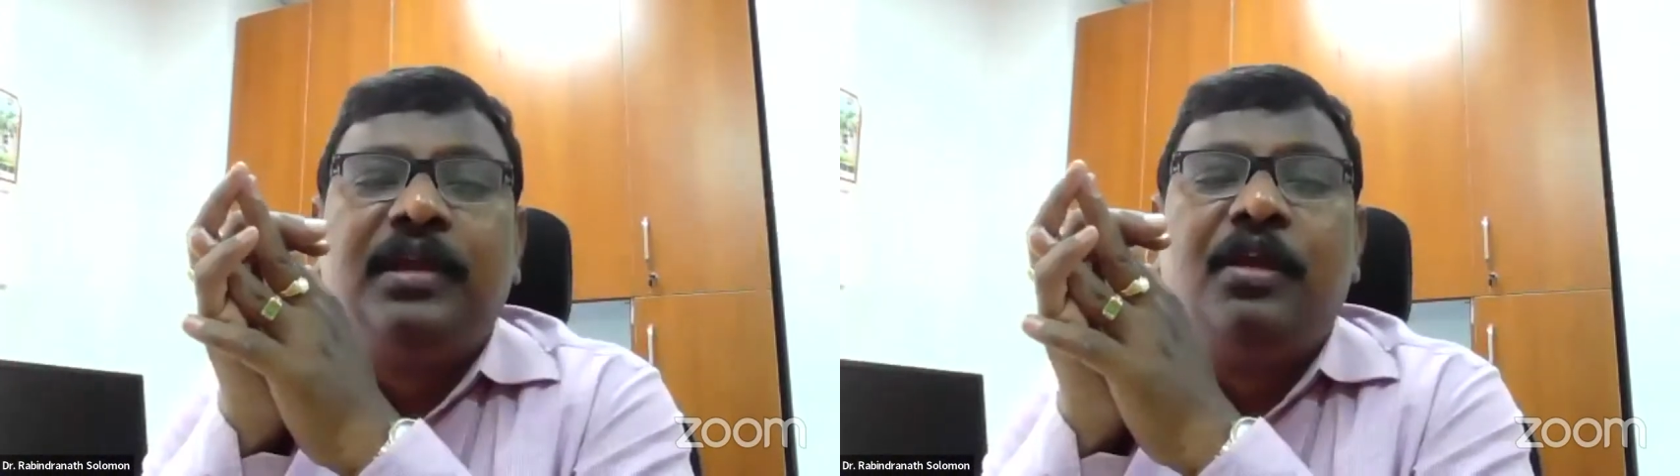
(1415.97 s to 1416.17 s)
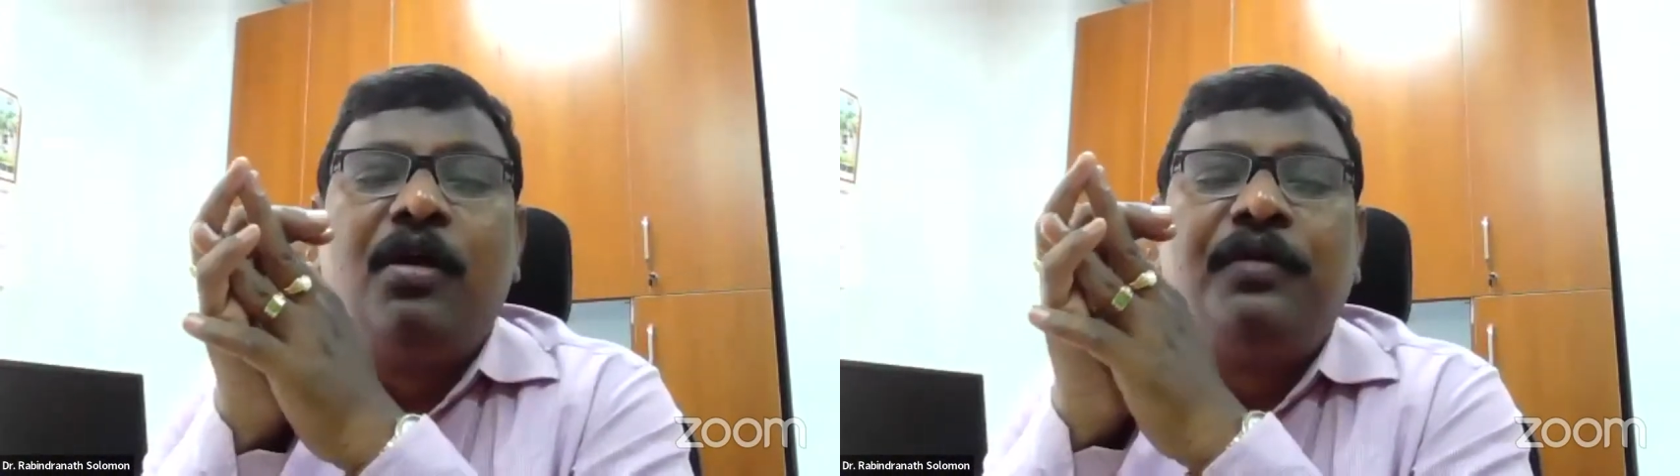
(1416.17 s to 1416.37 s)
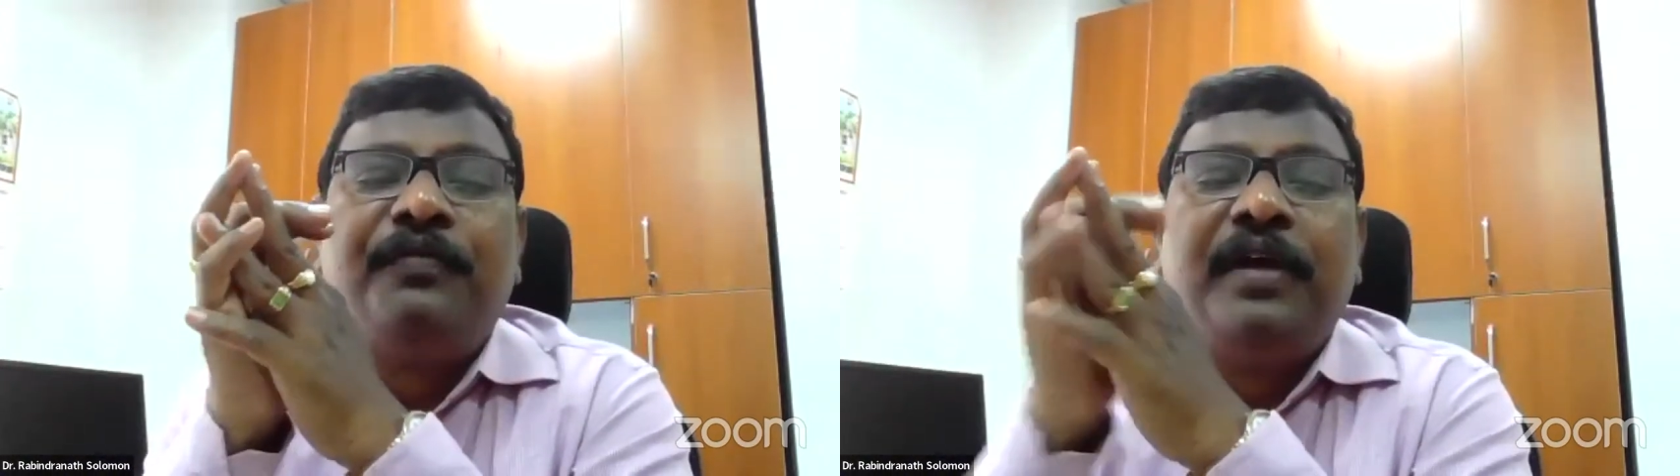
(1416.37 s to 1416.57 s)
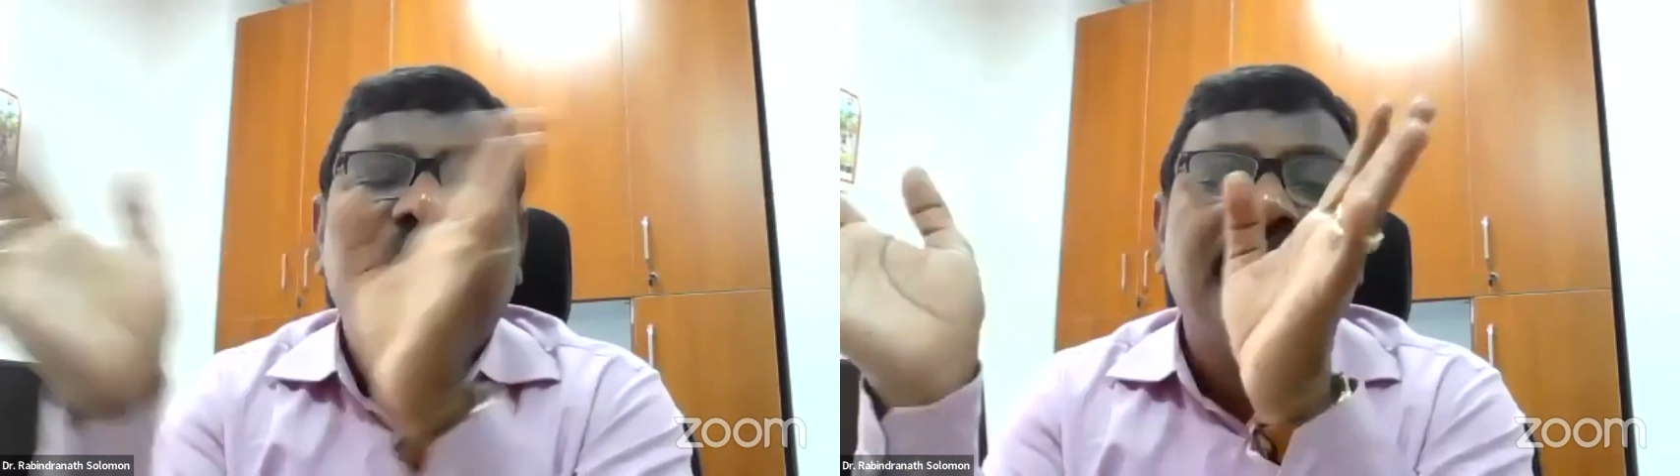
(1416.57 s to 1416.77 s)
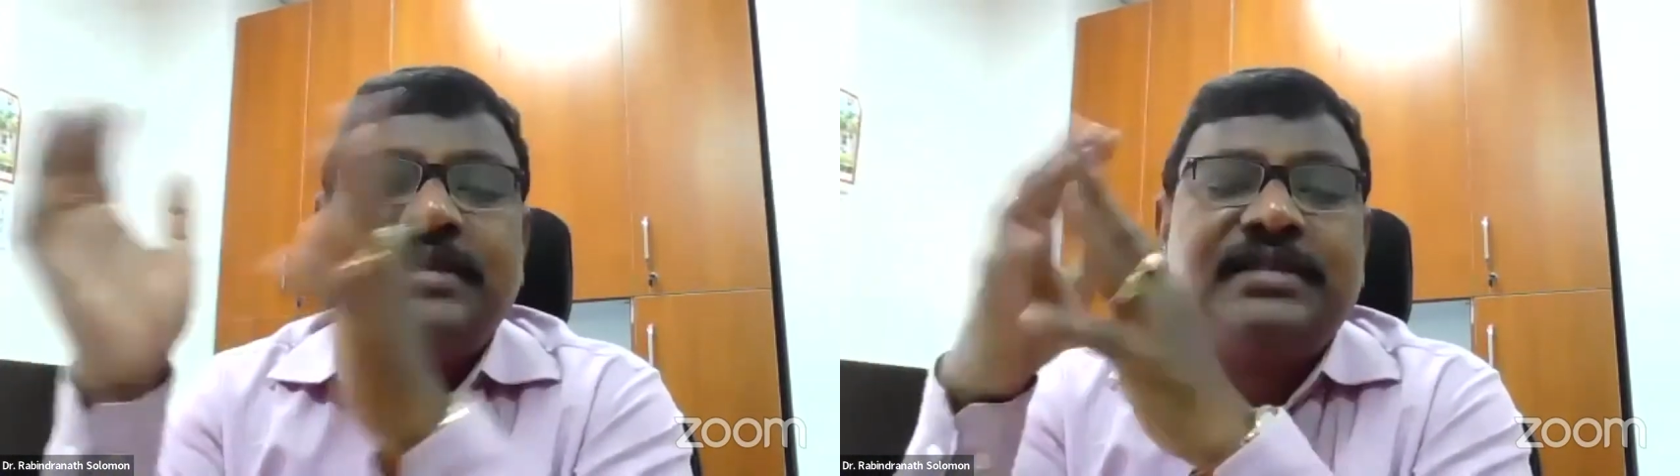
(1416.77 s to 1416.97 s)
cannot file
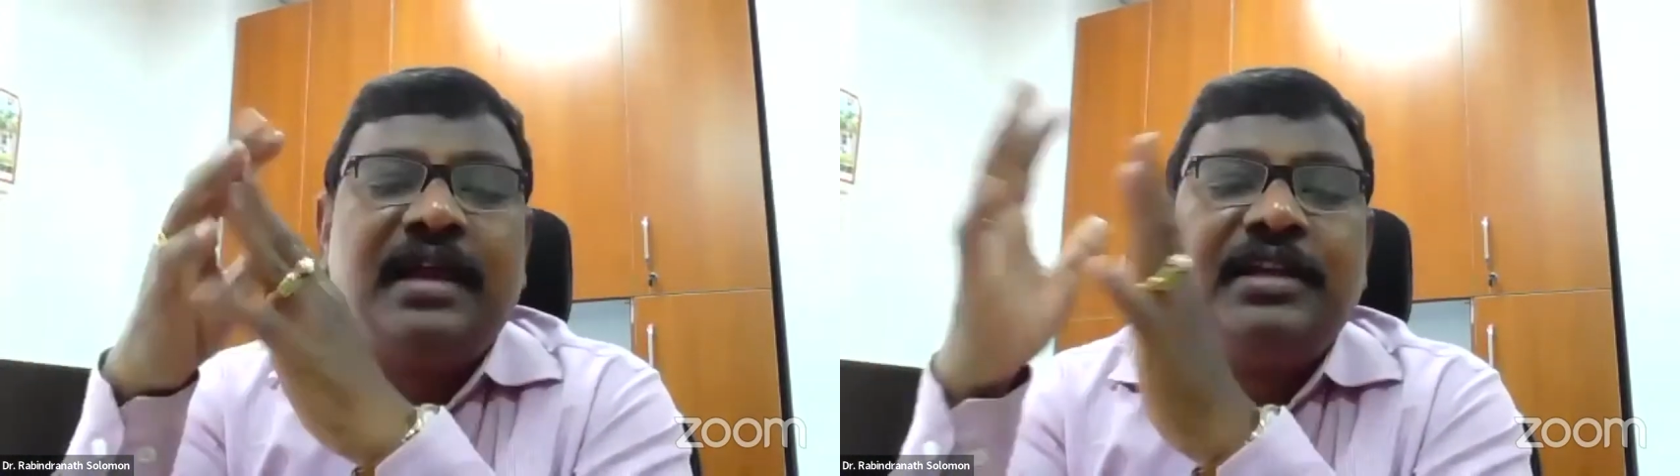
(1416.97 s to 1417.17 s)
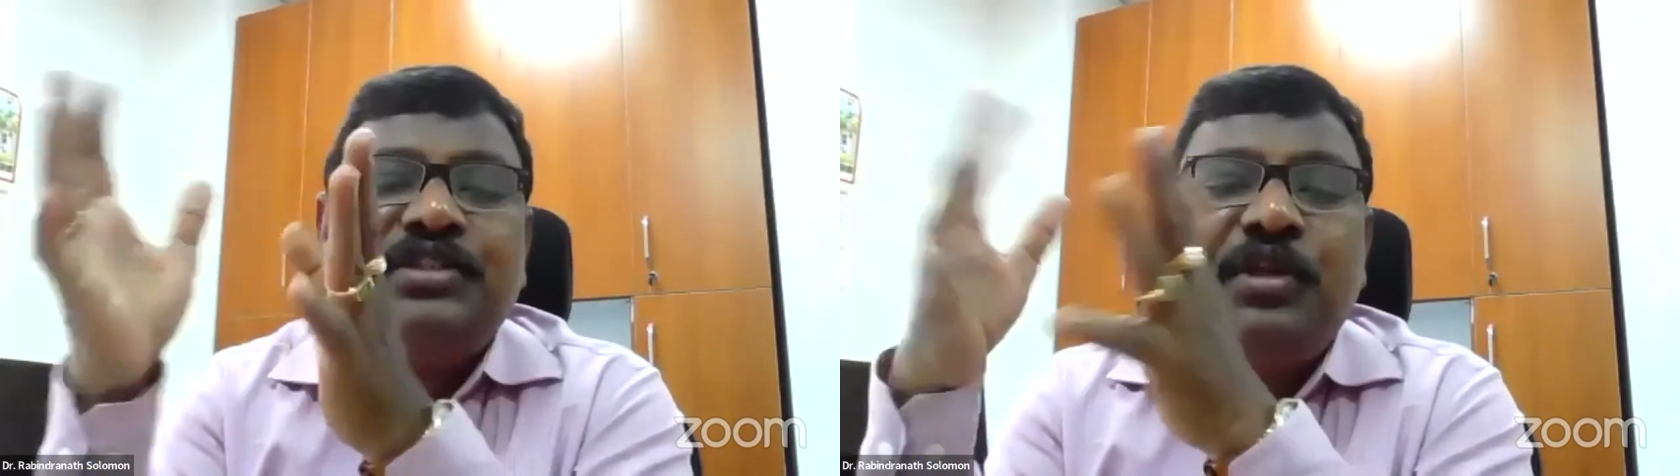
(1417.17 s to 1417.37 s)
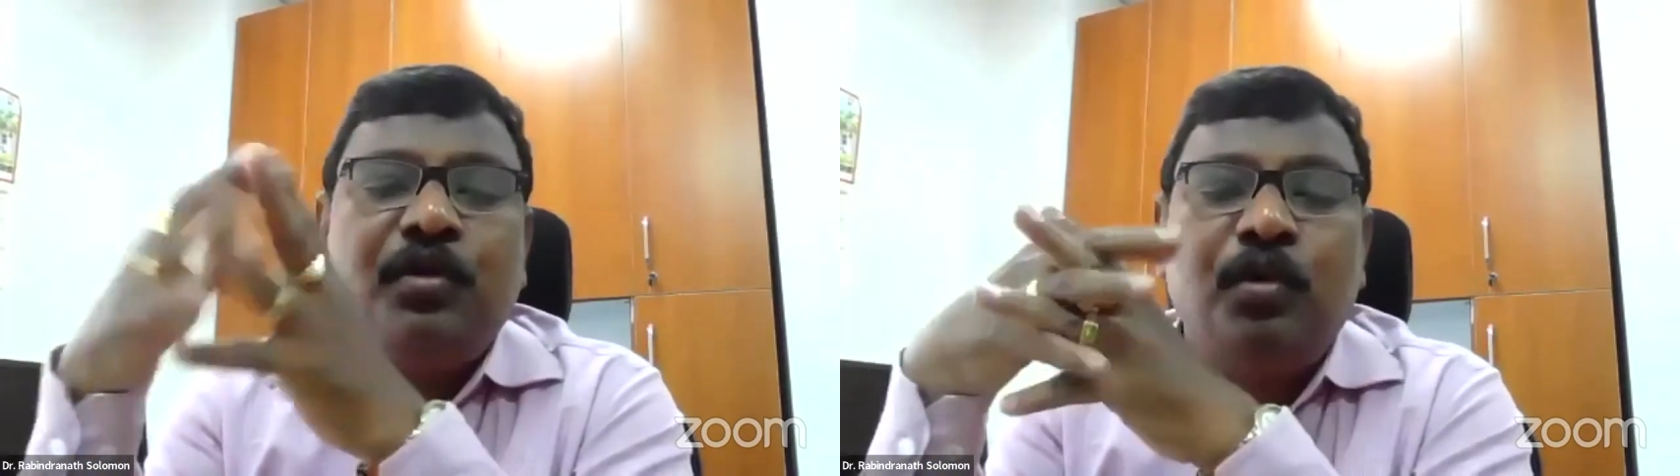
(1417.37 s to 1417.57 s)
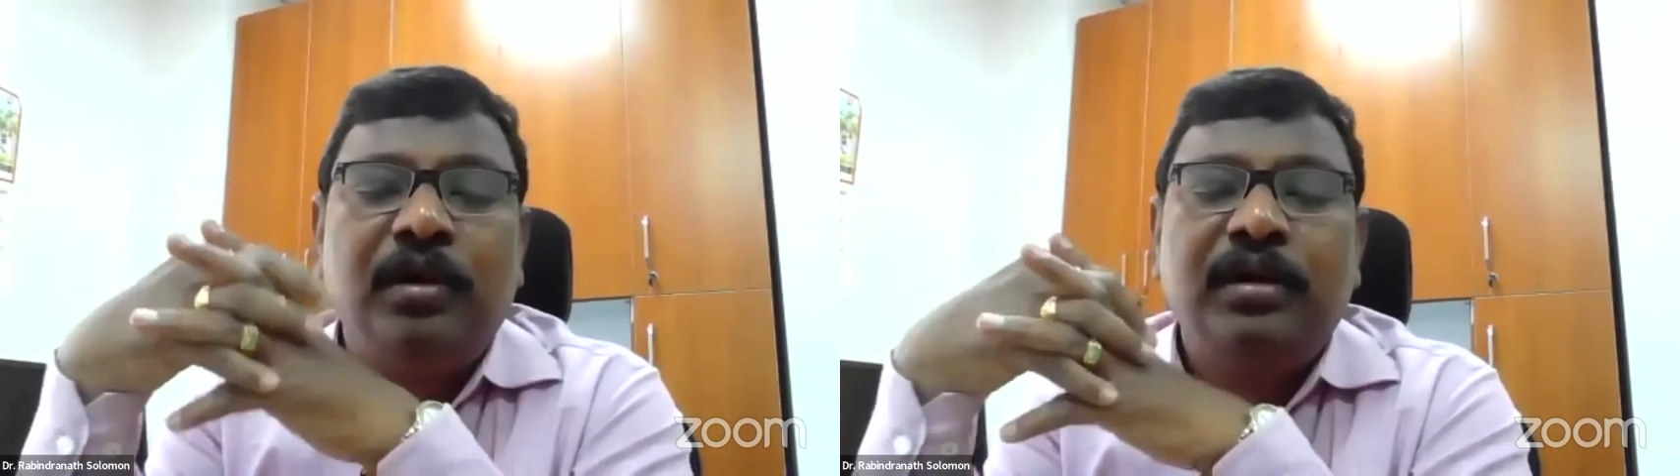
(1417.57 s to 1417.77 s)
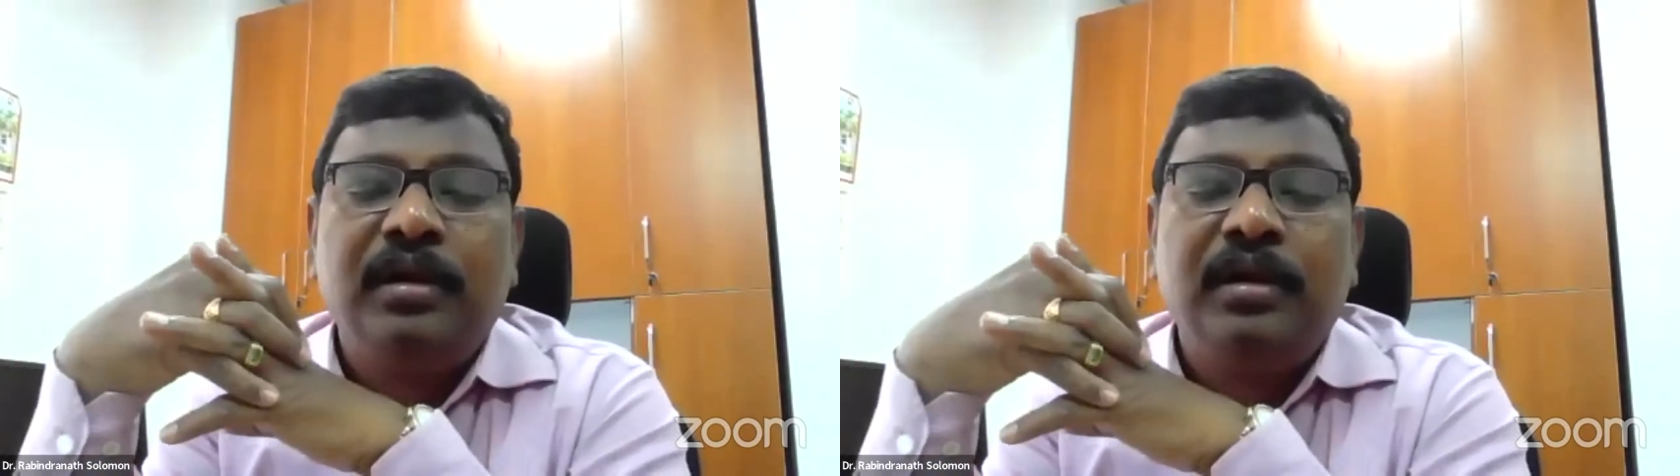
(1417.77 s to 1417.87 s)
a case. That is the rule.